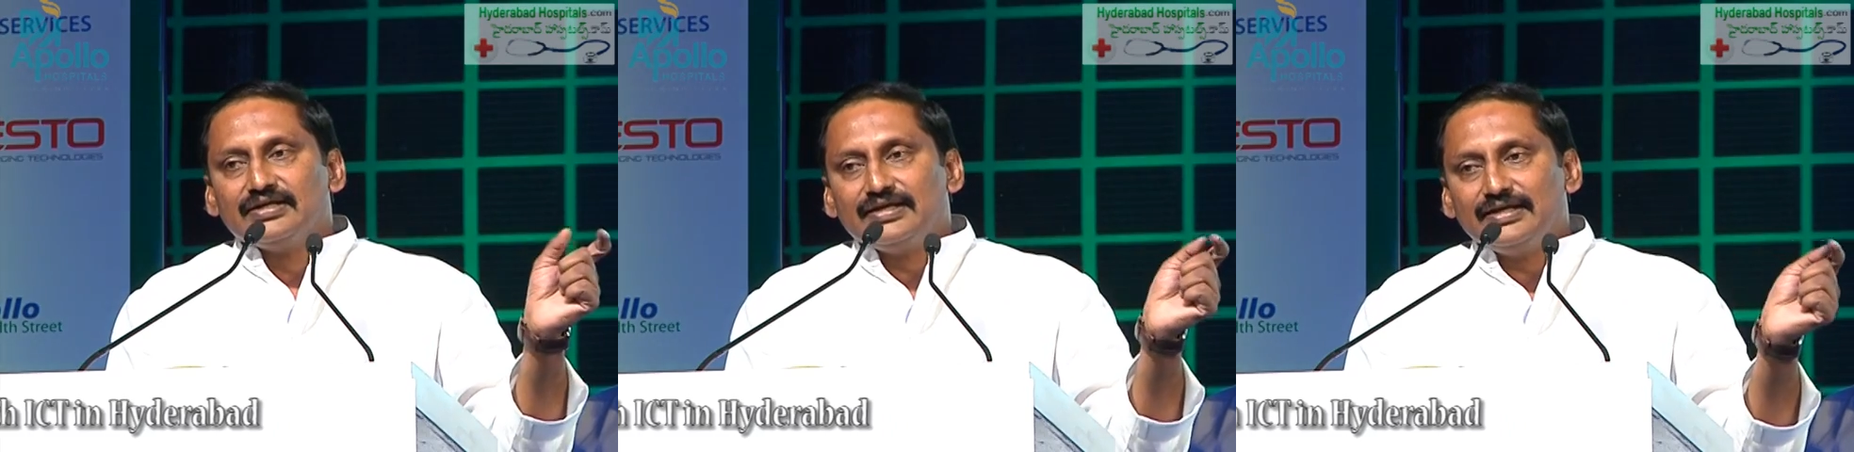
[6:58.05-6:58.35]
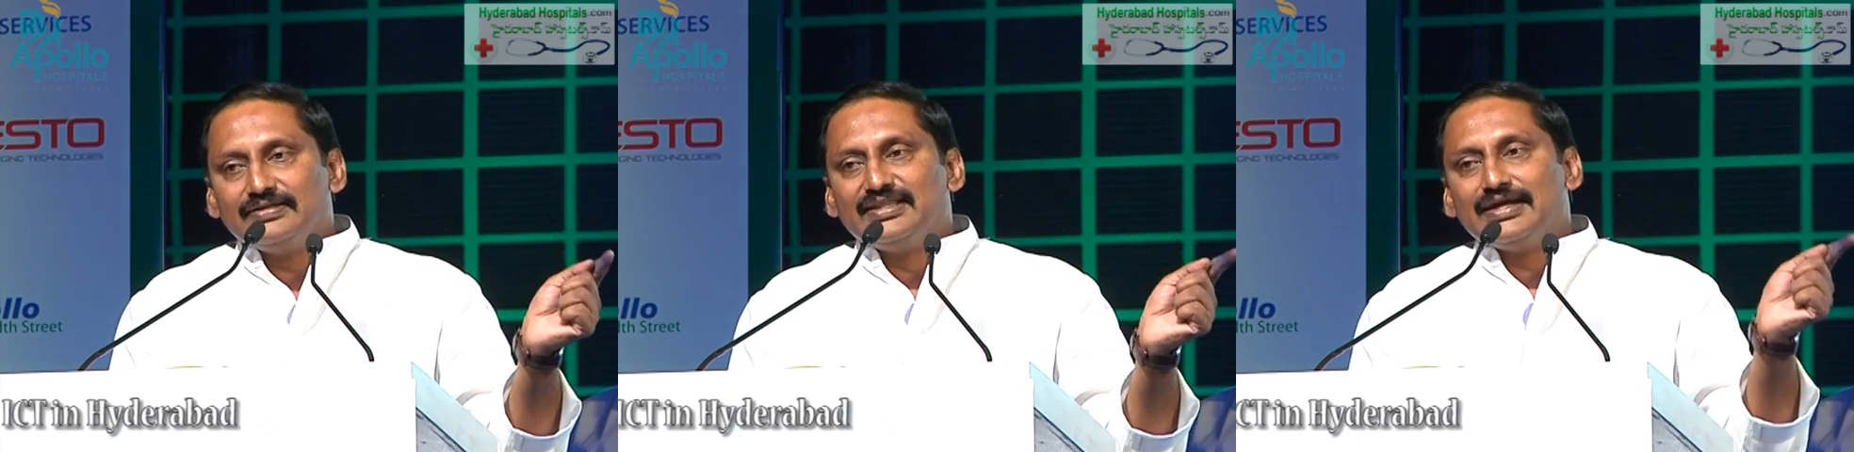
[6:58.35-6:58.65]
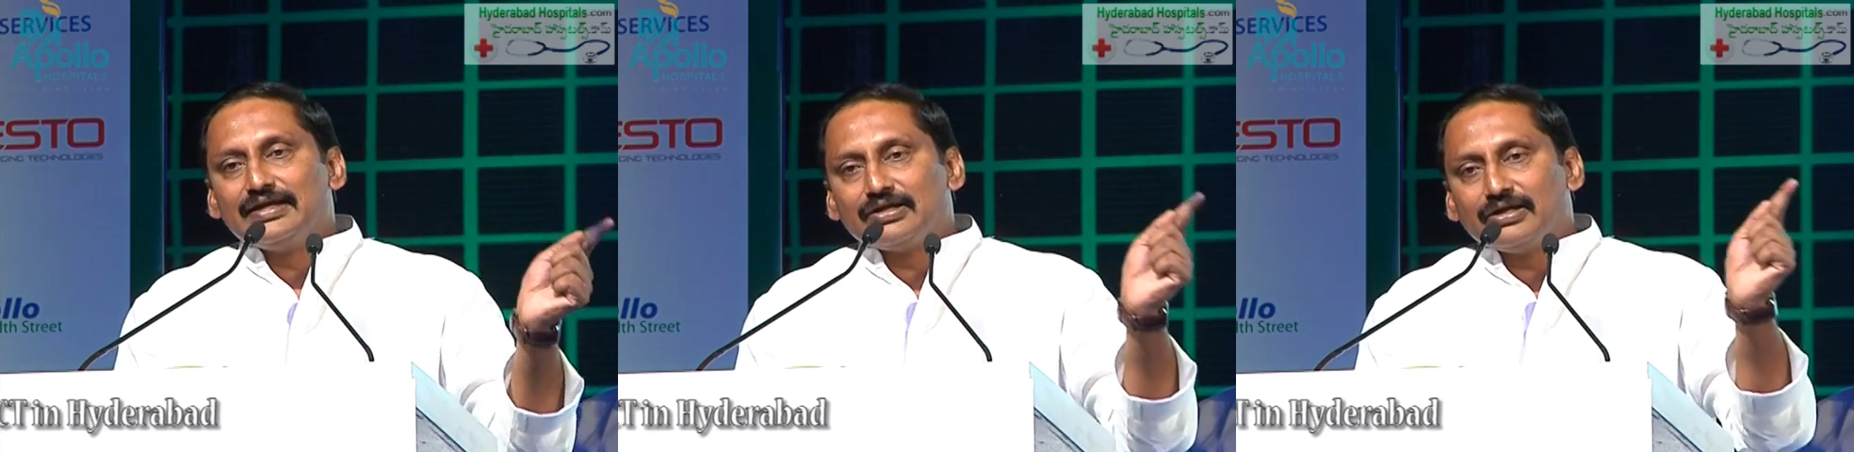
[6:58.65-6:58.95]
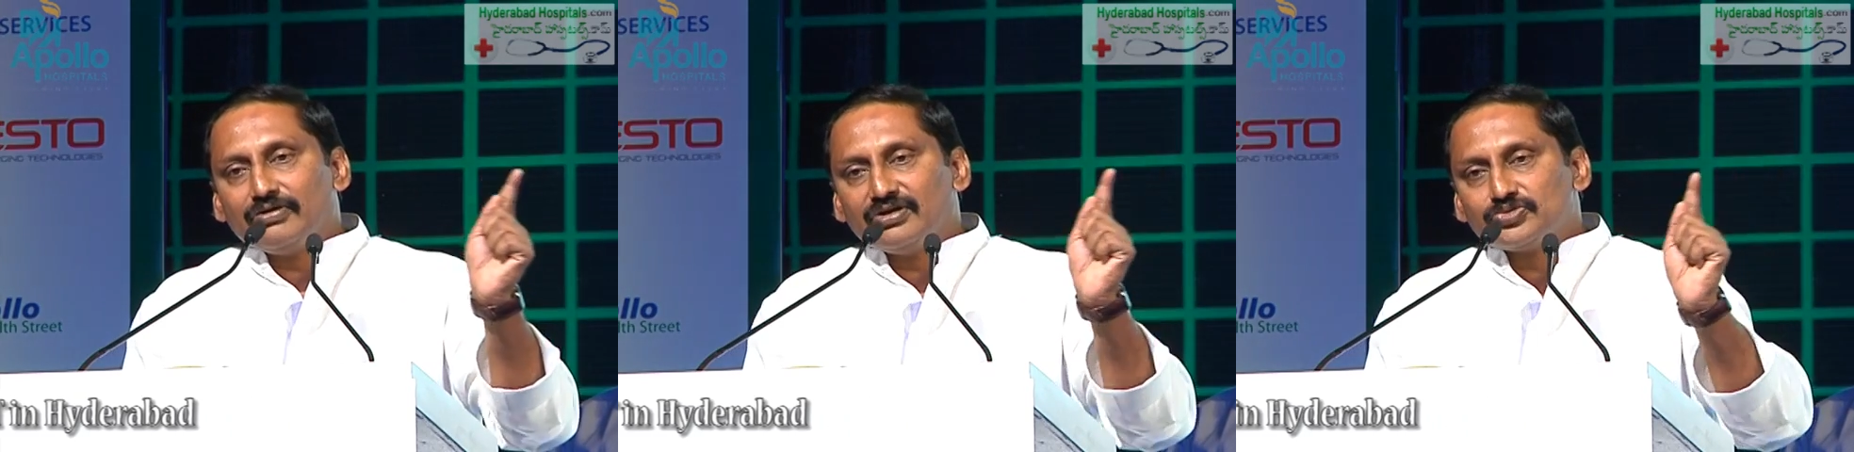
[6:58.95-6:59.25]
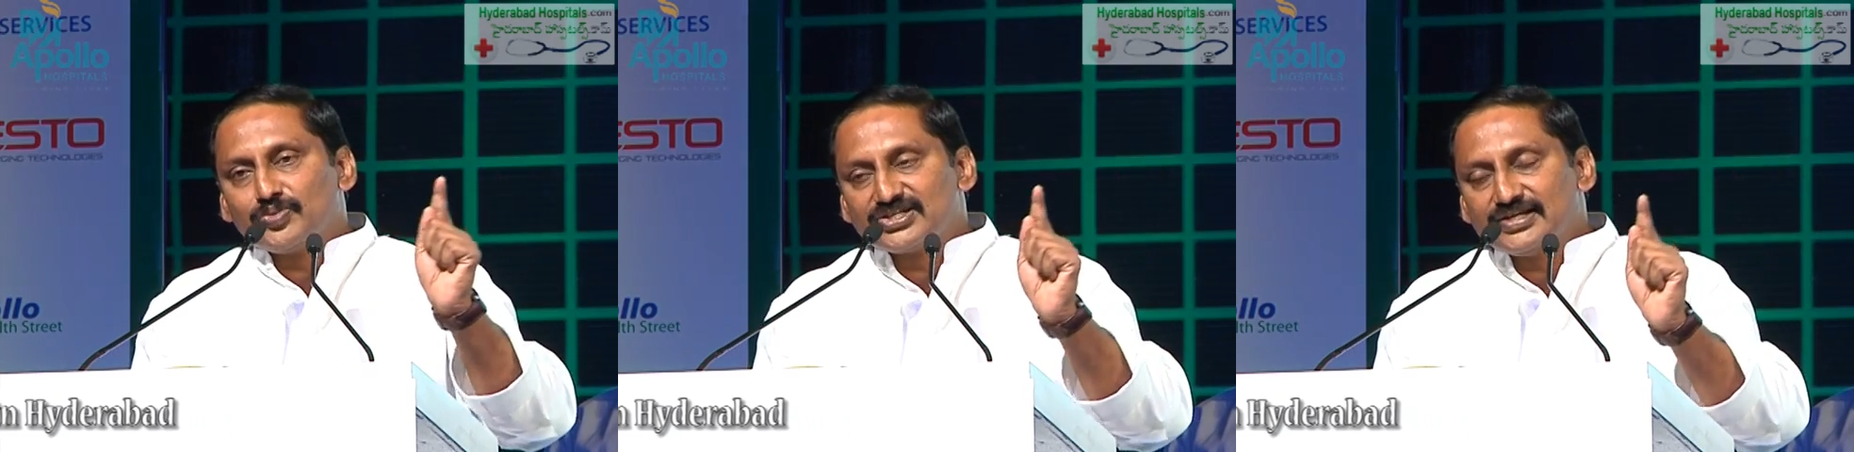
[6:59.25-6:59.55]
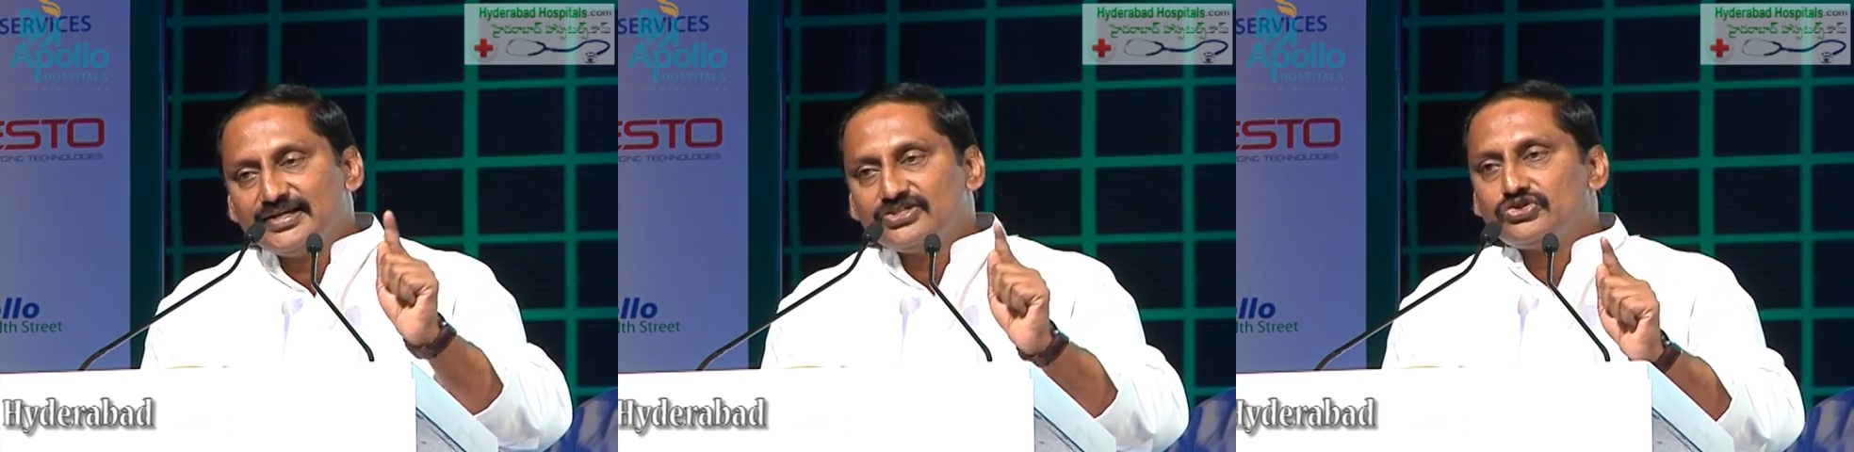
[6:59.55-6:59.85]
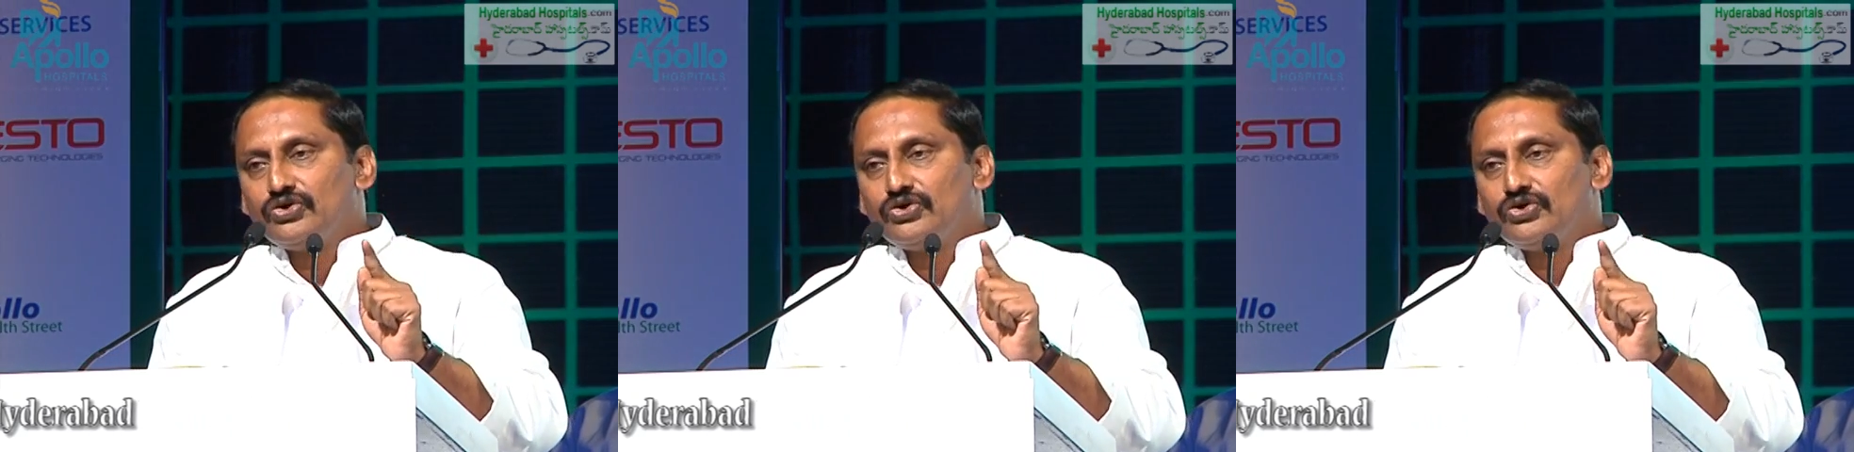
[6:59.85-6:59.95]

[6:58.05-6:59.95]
the specialized